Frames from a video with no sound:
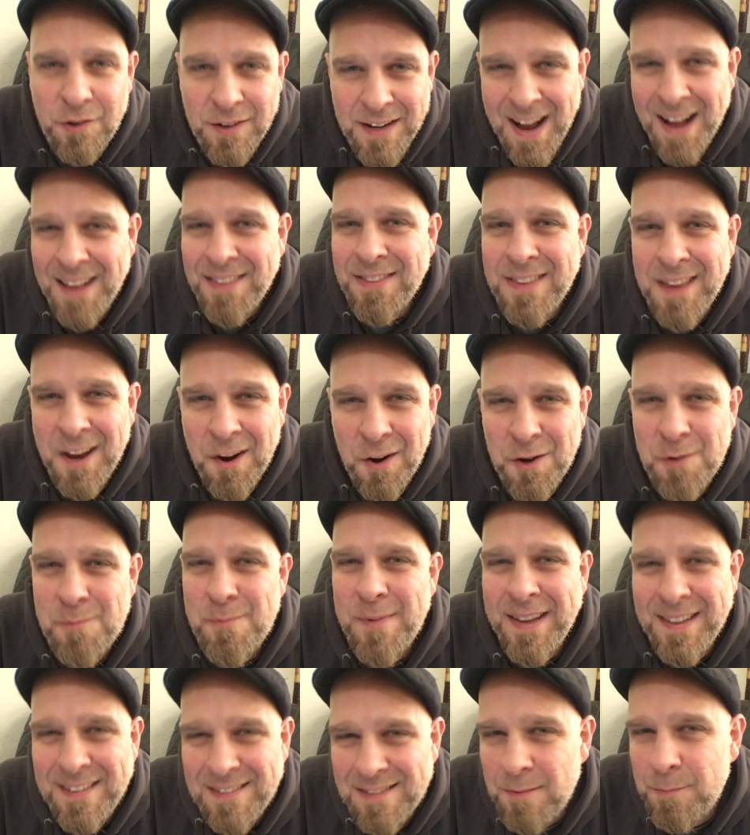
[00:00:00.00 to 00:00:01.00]
are not there to
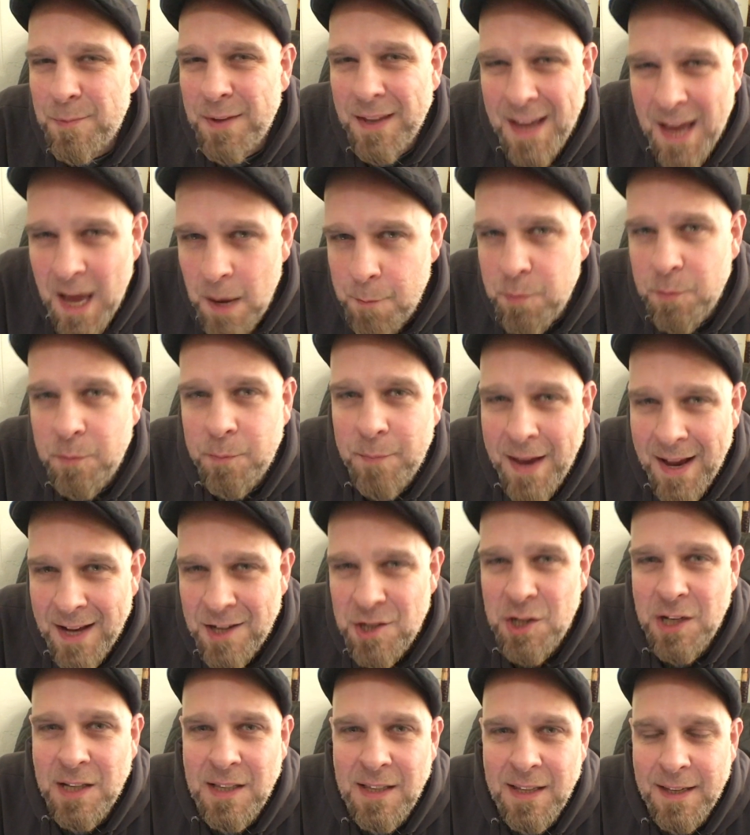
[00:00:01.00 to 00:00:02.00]
make something happen
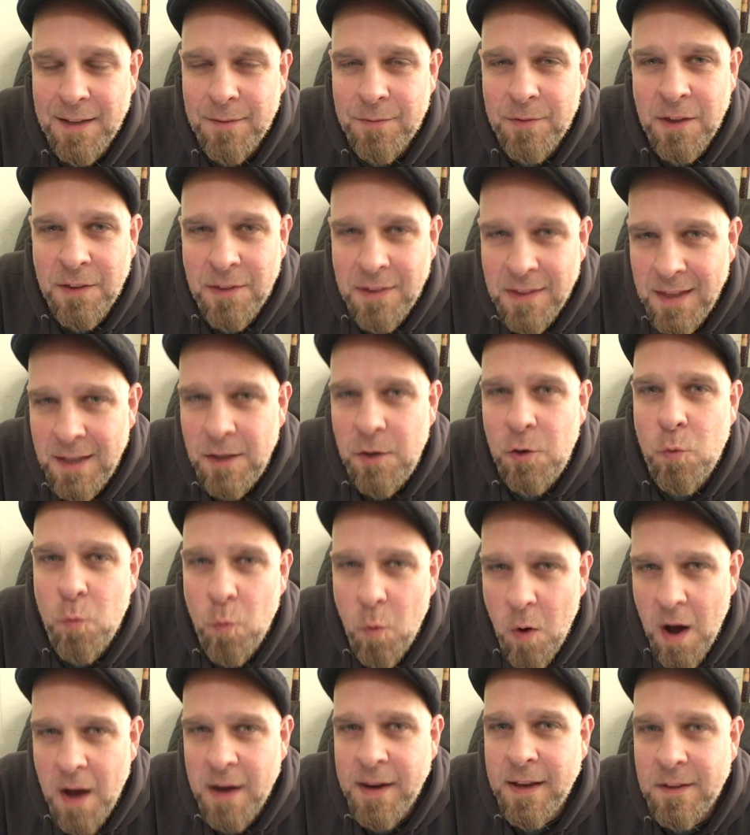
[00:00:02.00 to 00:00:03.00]
magically. The thing you
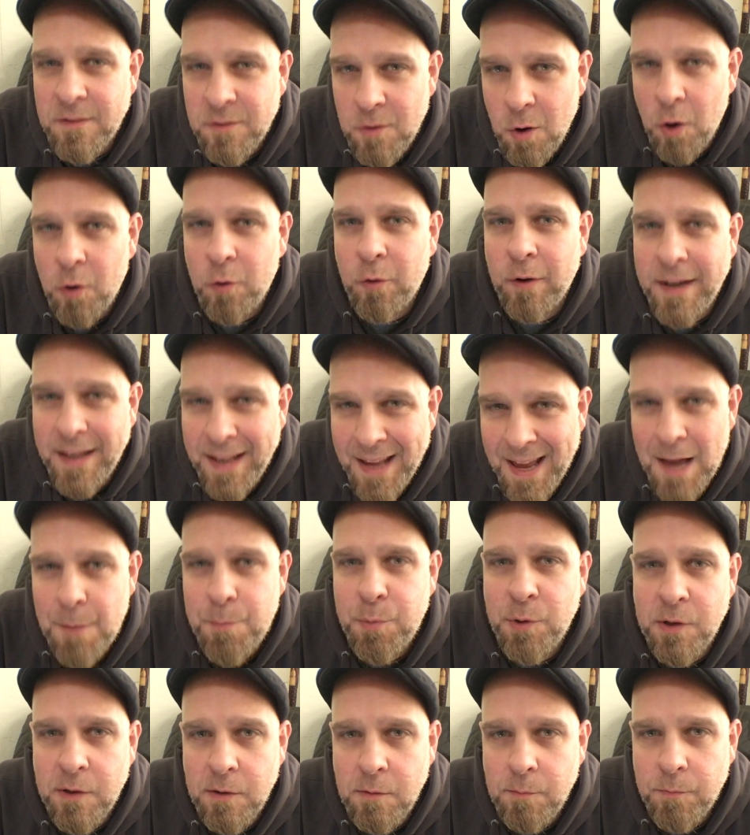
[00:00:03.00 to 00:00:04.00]
want has already
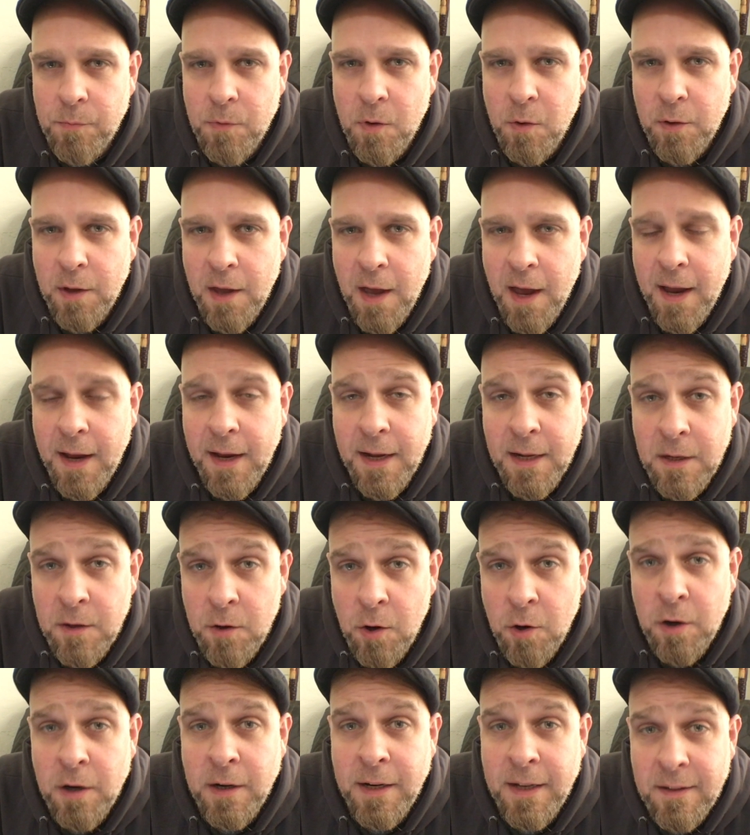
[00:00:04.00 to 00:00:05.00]
happened, okay? It
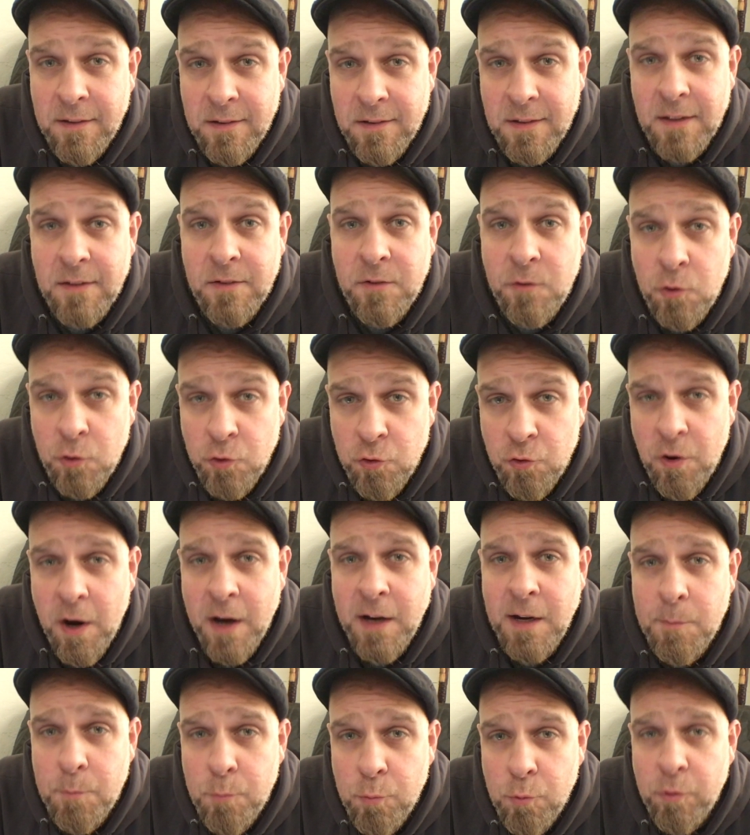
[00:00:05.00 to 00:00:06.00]
already exists. You're
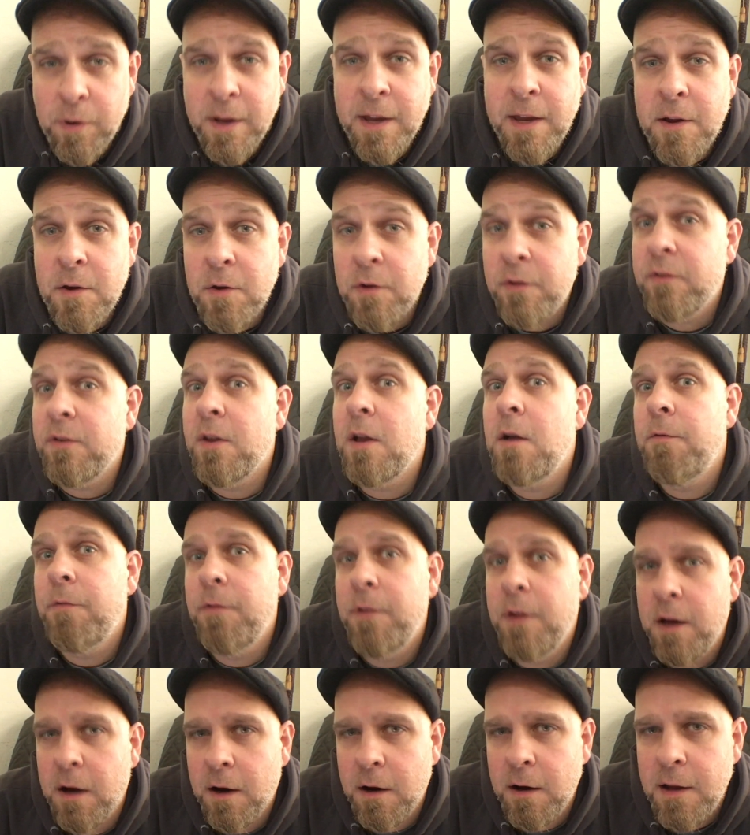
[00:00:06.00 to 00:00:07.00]
trying to bring yourself
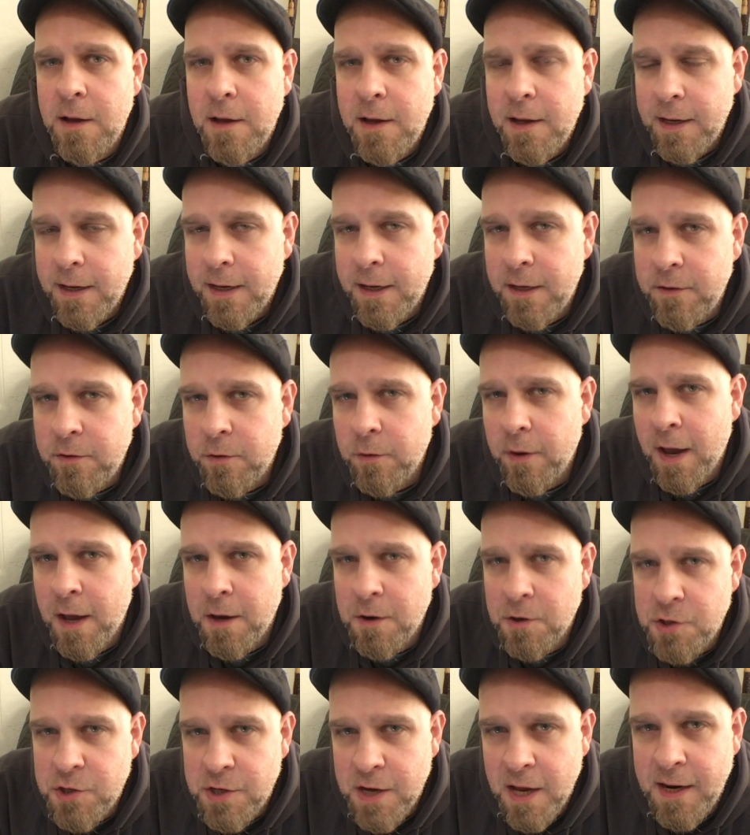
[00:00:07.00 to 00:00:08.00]
there into
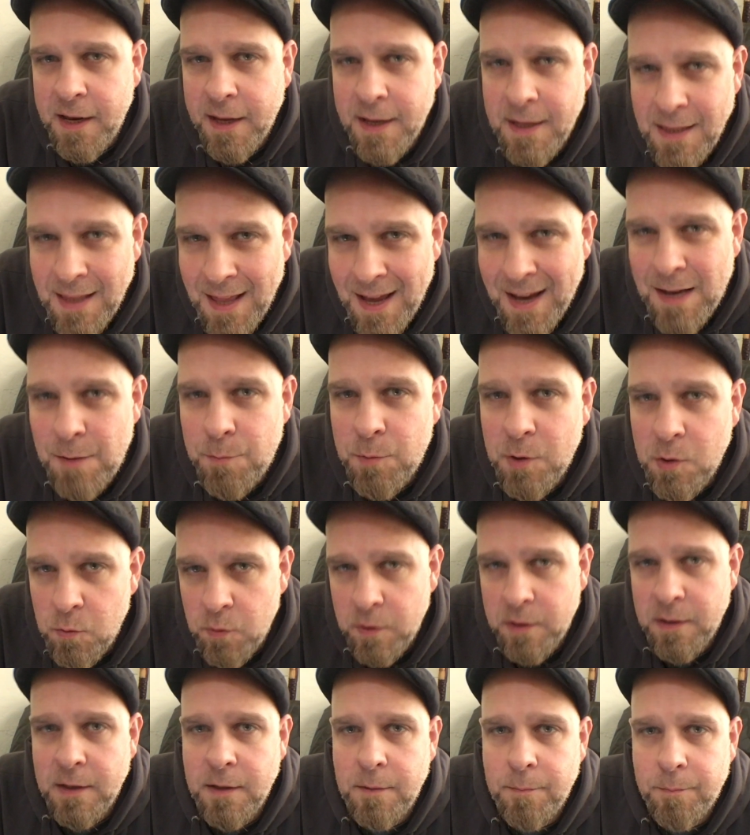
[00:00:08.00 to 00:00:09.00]
energetic alignment
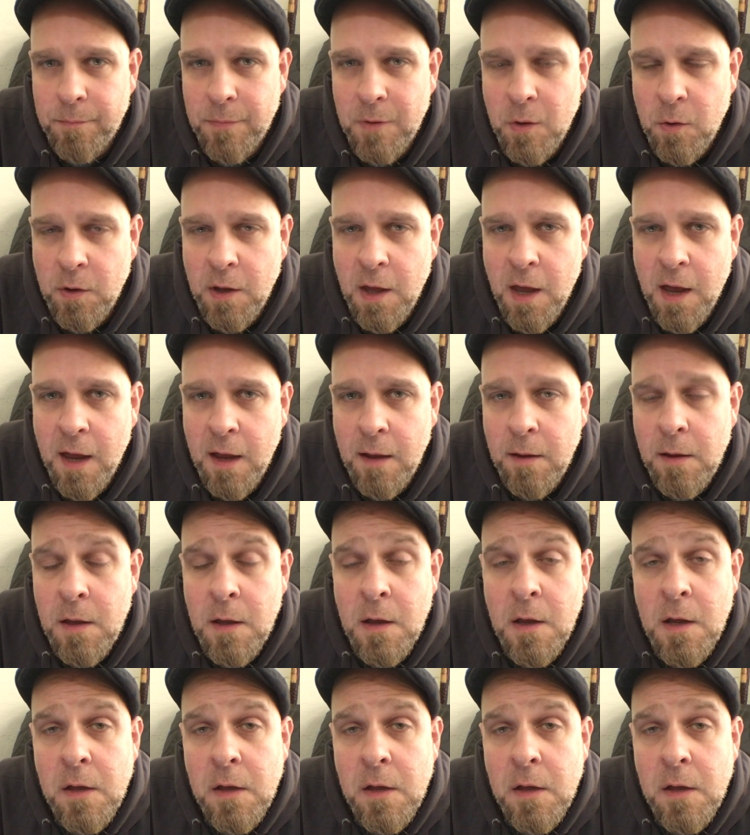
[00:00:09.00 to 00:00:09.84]
with it, okay?